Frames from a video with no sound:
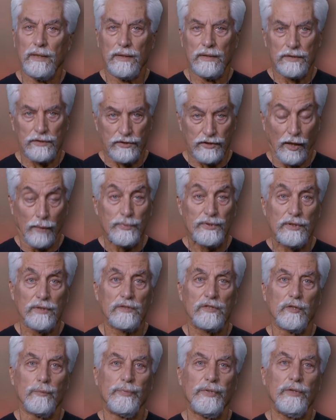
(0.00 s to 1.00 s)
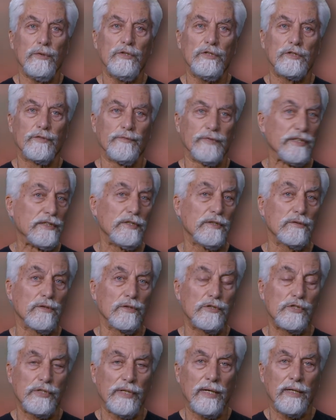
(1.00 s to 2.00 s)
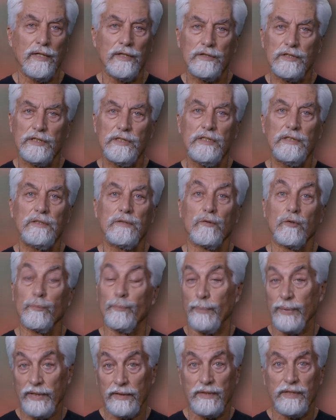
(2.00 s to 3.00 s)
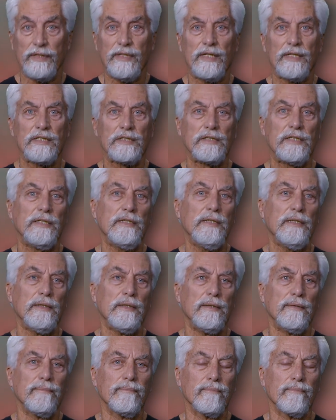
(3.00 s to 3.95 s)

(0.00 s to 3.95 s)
substance abuse, physical challenges, or PTSD.